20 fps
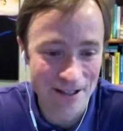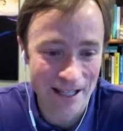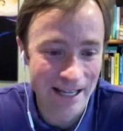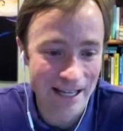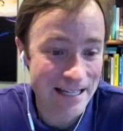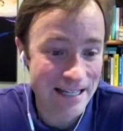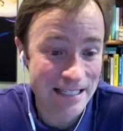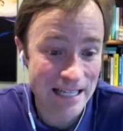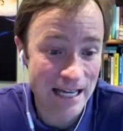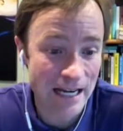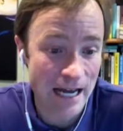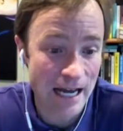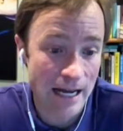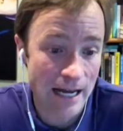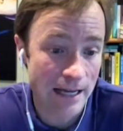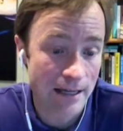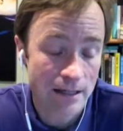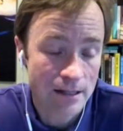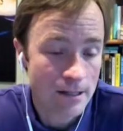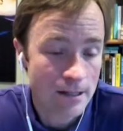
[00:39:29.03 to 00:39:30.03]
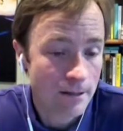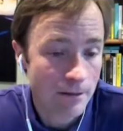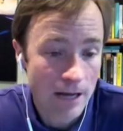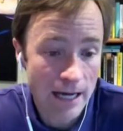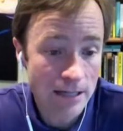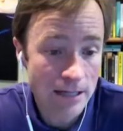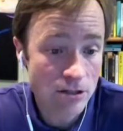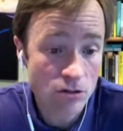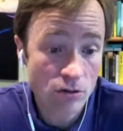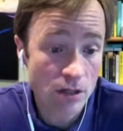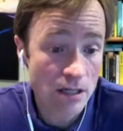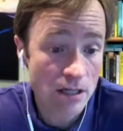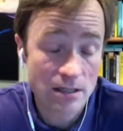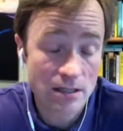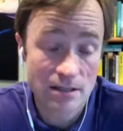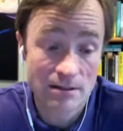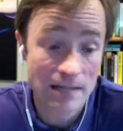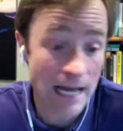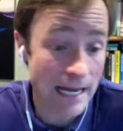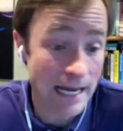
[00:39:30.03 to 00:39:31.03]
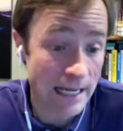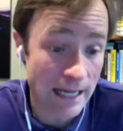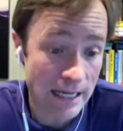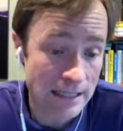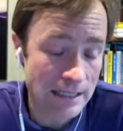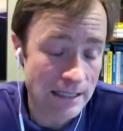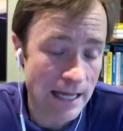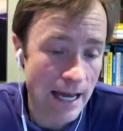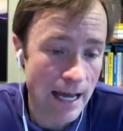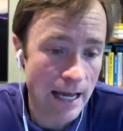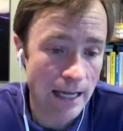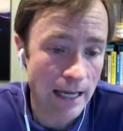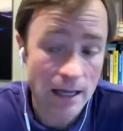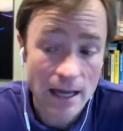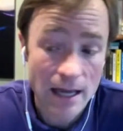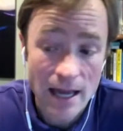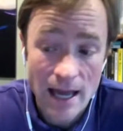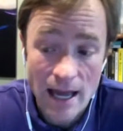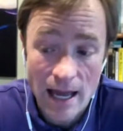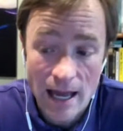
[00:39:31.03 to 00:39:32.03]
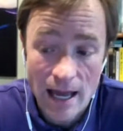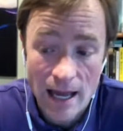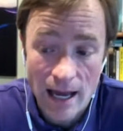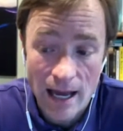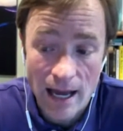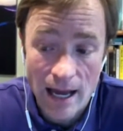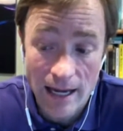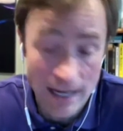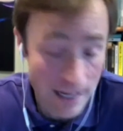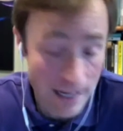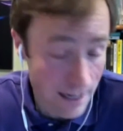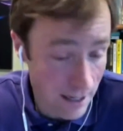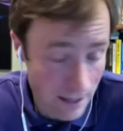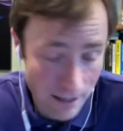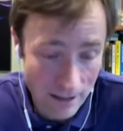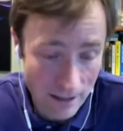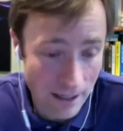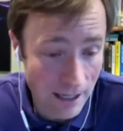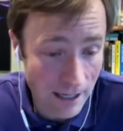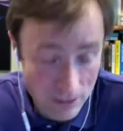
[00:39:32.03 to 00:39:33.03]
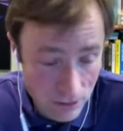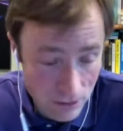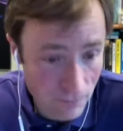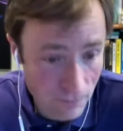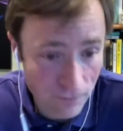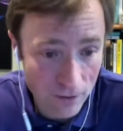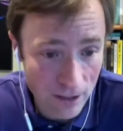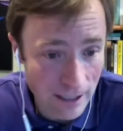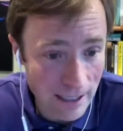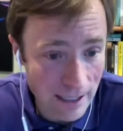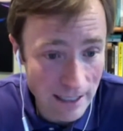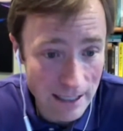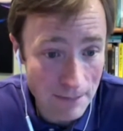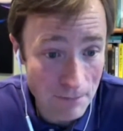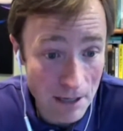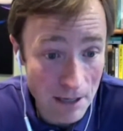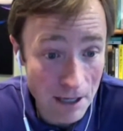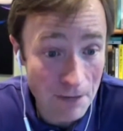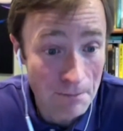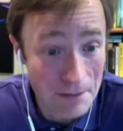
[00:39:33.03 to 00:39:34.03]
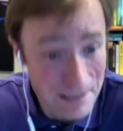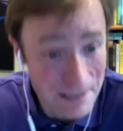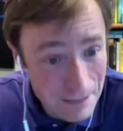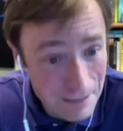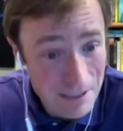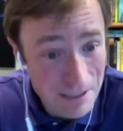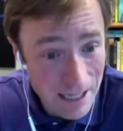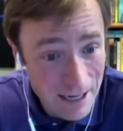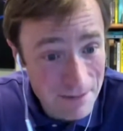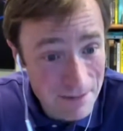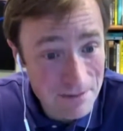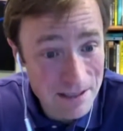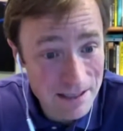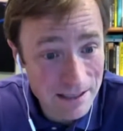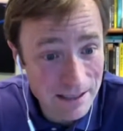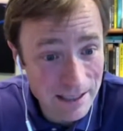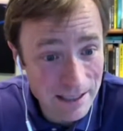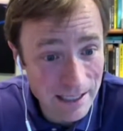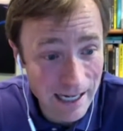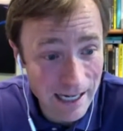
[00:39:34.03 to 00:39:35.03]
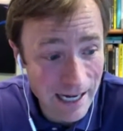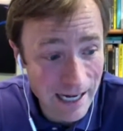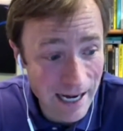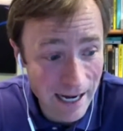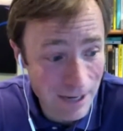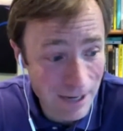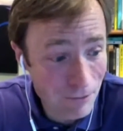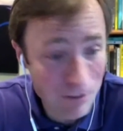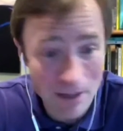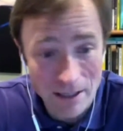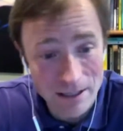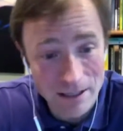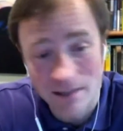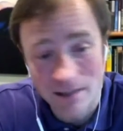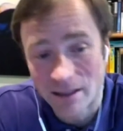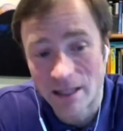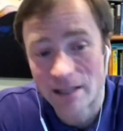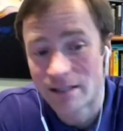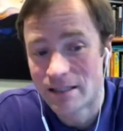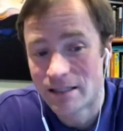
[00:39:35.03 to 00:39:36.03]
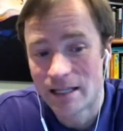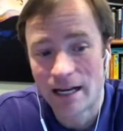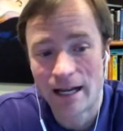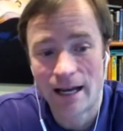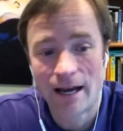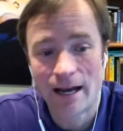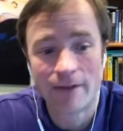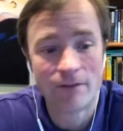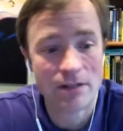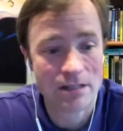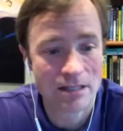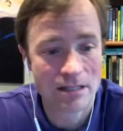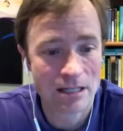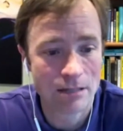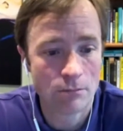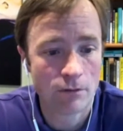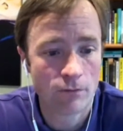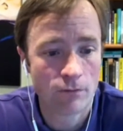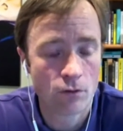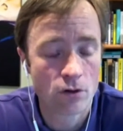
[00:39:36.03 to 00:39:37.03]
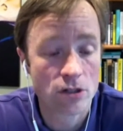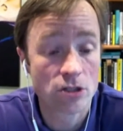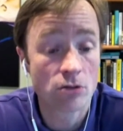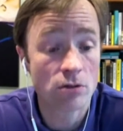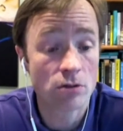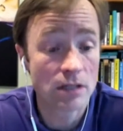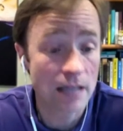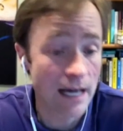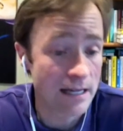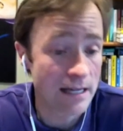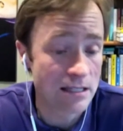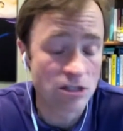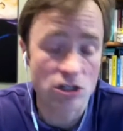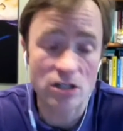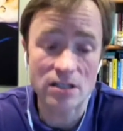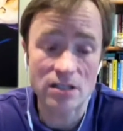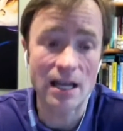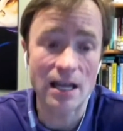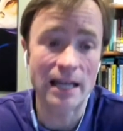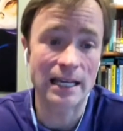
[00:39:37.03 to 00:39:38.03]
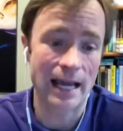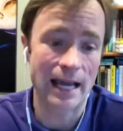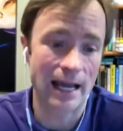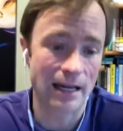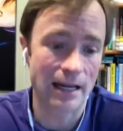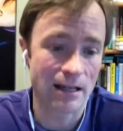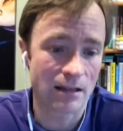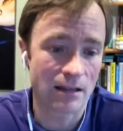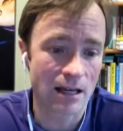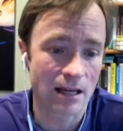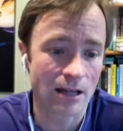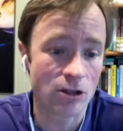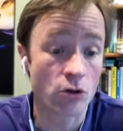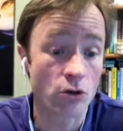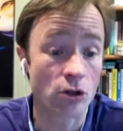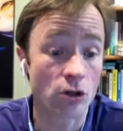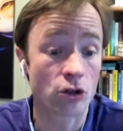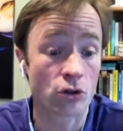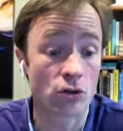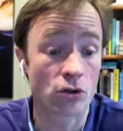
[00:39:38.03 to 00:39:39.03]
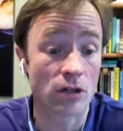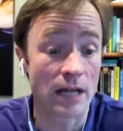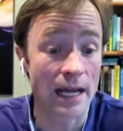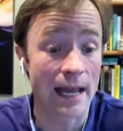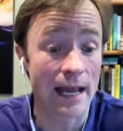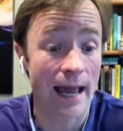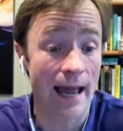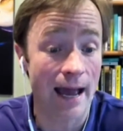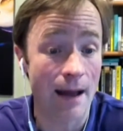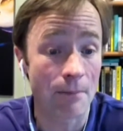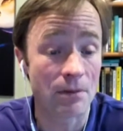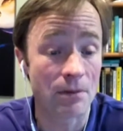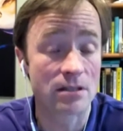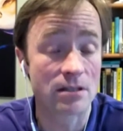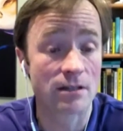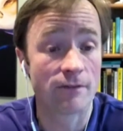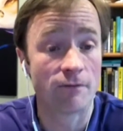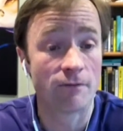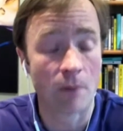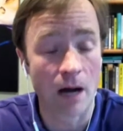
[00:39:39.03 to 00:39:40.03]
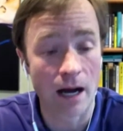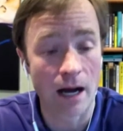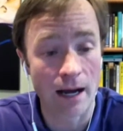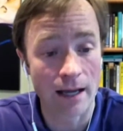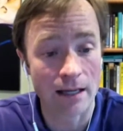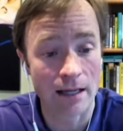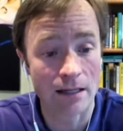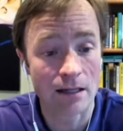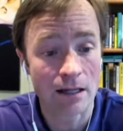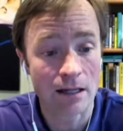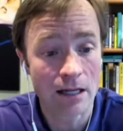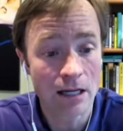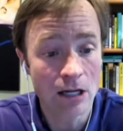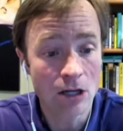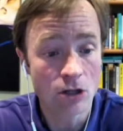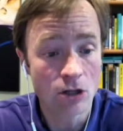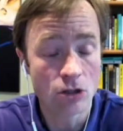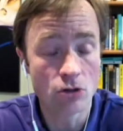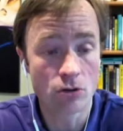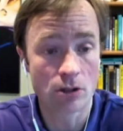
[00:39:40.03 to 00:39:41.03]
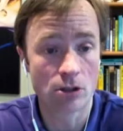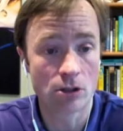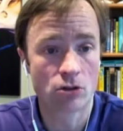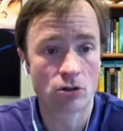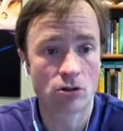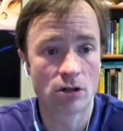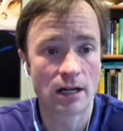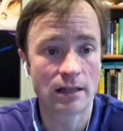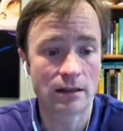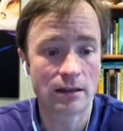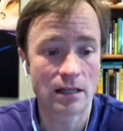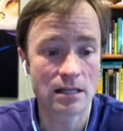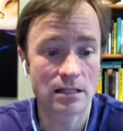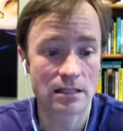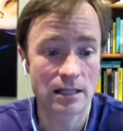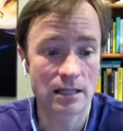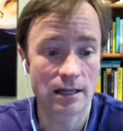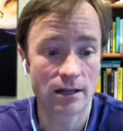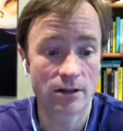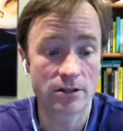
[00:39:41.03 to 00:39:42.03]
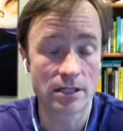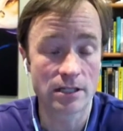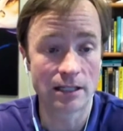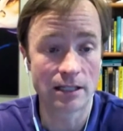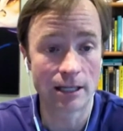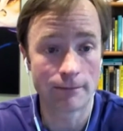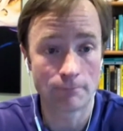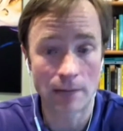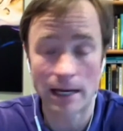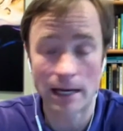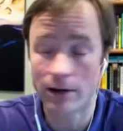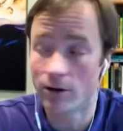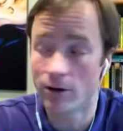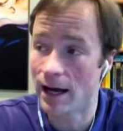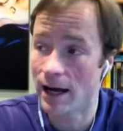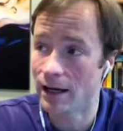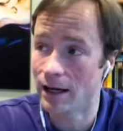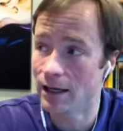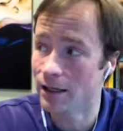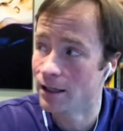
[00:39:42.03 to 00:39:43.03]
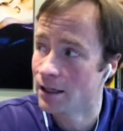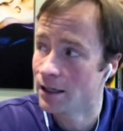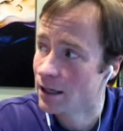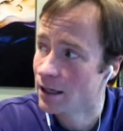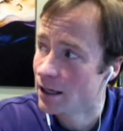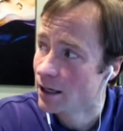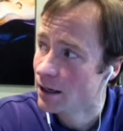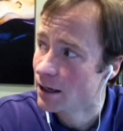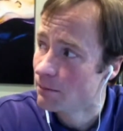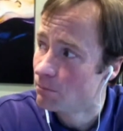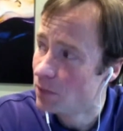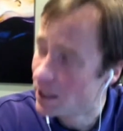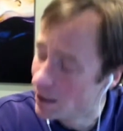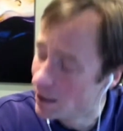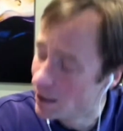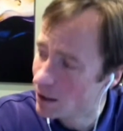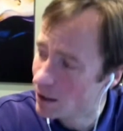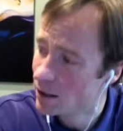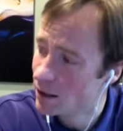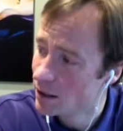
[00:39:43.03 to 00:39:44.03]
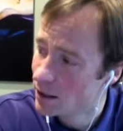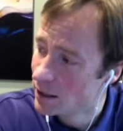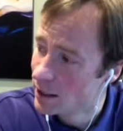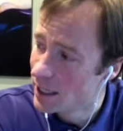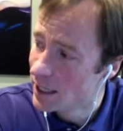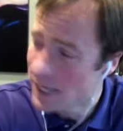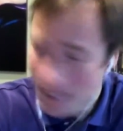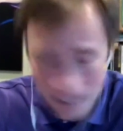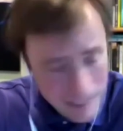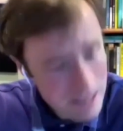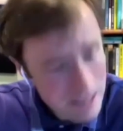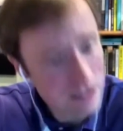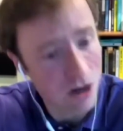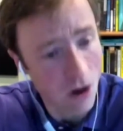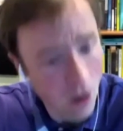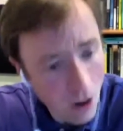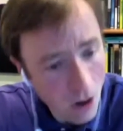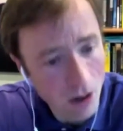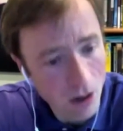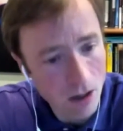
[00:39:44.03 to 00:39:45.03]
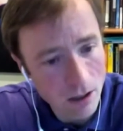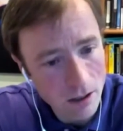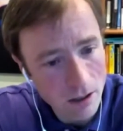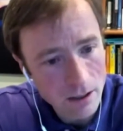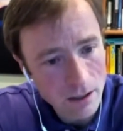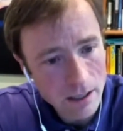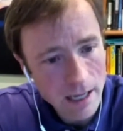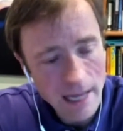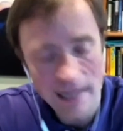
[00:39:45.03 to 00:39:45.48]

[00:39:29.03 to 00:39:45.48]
Like I said, I do this night and day, and I do feel like I get better, but sometimes I run into things that I haven't seen before. So yes, just like anything, you can create habits of mind. You can create these skills and get better at it. But It is hard.